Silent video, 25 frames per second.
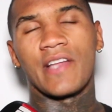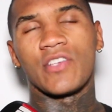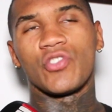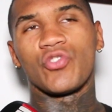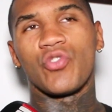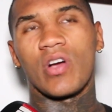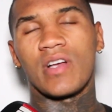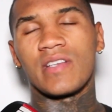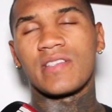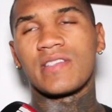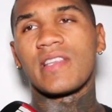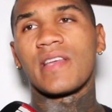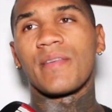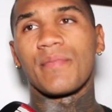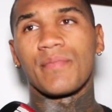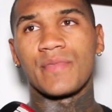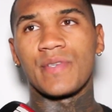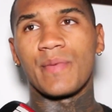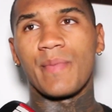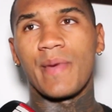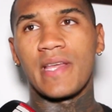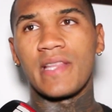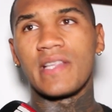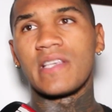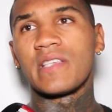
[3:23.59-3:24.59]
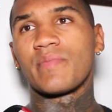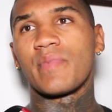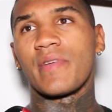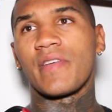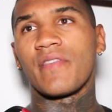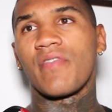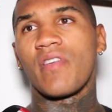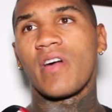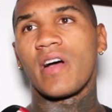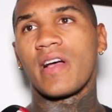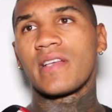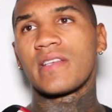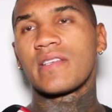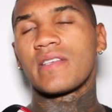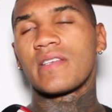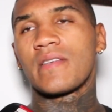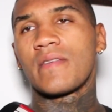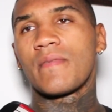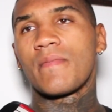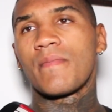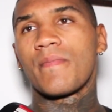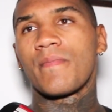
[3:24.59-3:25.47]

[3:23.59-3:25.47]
trust them to make these big fights.